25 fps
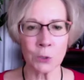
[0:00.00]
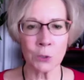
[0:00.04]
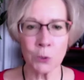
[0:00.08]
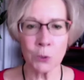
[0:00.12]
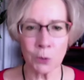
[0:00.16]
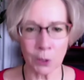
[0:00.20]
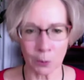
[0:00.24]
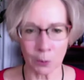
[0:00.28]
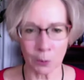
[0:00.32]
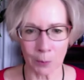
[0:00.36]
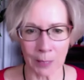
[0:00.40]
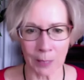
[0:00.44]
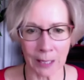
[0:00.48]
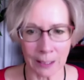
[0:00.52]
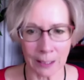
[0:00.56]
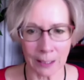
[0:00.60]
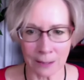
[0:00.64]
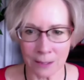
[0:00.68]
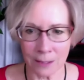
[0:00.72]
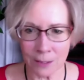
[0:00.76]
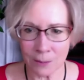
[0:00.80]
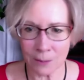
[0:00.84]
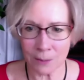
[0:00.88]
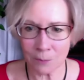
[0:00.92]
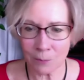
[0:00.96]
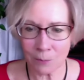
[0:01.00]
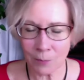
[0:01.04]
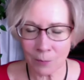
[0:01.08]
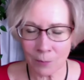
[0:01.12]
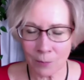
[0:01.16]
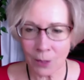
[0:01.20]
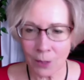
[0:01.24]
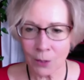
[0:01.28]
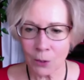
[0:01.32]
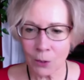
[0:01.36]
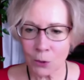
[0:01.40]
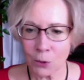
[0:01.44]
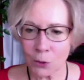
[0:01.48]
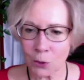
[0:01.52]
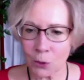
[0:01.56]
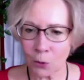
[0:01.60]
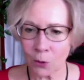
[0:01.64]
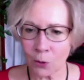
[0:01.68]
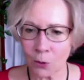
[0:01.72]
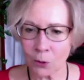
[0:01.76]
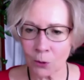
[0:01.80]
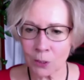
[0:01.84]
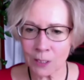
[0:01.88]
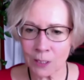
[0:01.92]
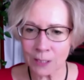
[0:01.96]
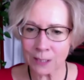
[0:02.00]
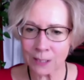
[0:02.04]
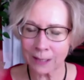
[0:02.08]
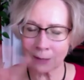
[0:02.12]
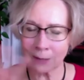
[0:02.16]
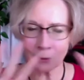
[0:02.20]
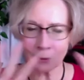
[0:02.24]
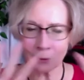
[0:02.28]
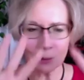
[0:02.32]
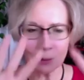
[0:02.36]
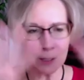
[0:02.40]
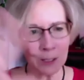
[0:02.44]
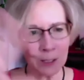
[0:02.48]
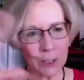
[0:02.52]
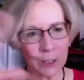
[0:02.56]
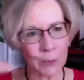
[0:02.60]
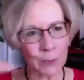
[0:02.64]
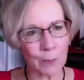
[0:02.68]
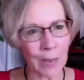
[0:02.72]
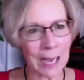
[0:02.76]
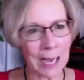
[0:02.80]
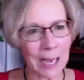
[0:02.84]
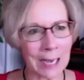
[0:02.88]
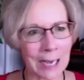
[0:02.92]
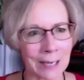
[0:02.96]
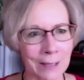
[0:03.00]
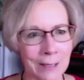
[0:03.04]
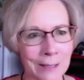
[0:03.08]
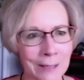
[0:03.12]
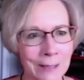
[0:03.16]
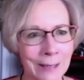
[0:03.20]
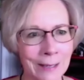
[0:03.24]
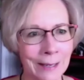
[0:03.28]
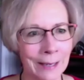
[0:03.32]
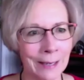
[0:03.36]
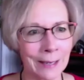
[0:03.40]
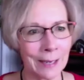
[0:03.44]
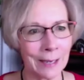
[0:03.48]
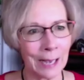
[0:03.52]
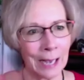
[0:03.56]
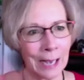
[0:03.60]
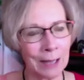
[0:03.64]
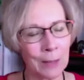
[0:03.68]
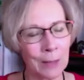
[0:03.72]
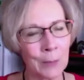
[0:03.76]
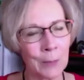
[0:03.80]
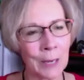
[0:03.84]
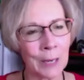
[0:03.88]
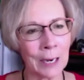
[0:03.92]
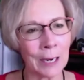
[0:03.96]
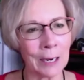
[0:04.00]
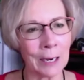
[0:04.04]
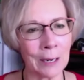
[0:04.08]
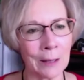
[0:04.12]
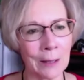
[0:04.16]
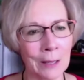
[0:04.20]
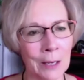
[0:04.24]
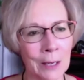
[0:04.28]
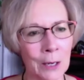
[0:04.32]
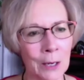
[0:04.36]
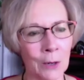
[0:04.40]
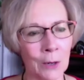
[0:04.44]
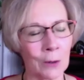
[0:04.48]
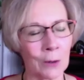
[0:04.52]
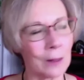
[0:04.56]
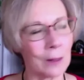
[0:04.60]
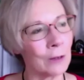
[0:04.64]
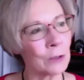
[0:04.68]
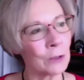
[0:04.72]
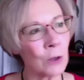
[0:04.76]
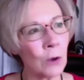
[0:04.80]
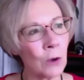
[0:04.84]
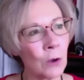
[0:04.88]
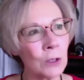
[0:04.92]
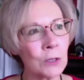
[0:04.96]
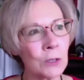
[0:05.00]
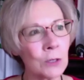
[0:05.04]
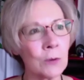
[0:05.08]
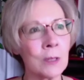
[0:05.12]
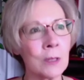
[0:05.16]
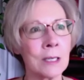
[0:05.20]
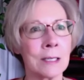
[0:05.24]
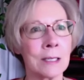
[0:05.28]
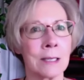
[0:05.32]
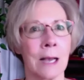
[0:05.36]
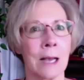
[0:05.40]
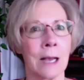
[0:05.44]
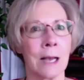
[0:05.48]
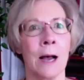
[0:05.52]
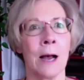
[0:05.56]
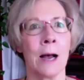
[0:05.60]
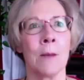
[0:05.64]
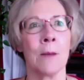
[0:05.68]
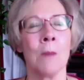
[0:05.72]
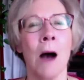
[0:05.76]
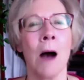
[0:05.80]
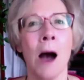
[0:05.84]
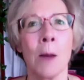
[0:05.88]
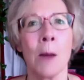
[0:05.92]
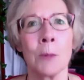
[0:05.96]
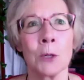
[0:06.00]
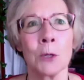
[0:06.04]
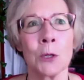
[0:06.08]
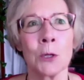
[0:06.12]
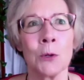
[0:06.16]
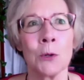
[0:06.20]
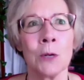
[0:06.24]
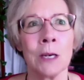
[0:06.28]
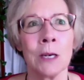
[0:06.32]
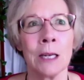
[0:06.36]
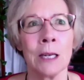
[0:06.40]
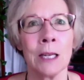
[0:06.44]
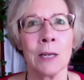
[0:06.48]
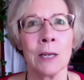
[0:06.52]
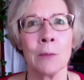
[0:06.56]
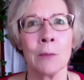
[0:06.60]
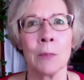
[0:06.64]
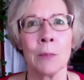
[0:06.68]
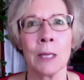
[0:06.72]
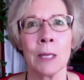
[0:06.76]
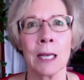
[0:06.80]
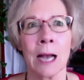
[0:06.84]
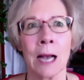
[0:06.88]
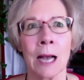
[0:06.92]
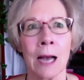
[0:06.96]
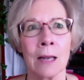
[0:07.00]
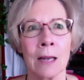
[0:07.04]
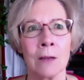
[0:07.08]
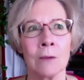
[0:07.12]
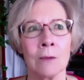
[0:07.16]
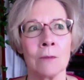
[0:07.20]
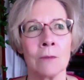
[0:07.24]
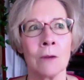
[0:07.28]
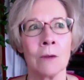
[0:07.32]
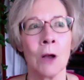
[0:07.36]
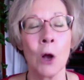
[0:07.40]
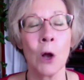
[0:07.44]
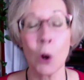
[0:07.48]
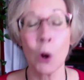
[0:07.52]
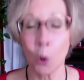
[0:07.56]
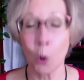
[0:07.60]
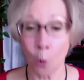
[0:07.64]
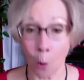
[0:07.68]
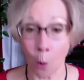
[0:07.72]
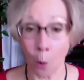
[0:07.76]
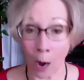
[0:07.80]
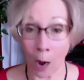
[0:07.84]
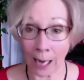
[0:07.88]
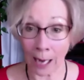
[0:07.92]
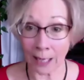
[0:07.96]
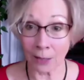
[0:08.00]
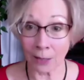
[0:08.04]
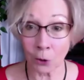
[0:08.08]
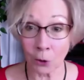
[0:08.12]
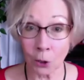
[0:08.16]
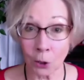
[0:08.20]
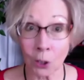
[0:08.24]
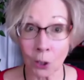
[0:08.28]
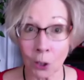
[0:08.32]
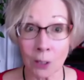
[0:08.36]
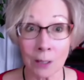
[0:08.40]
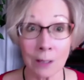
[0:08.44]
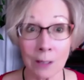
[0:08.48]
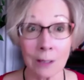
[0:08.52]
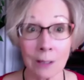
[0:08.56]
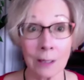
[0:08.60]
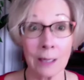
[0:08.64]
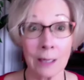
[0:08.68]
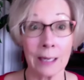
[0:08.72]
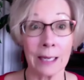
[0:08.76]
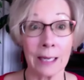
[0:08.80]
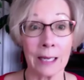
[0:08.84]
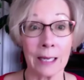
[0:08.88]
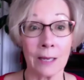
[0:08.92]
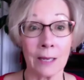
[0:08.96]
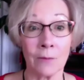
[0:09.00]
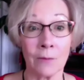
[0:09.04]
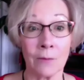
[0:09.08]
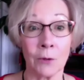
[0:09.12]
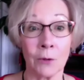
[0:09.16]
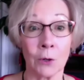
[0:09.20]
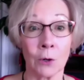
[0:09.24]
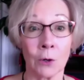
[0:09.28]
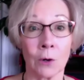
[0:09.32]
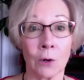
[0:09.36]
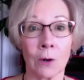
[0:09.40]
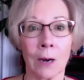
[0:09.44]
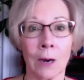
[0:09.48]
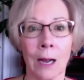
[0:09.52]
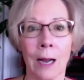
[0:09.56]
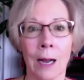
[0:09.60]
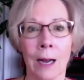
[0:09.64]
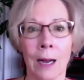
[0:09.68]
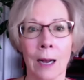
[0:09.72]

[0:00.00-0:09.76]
New Year begins. So there's this space at the beginning of the year. And there's also this opportunity to be kind of quieter if you're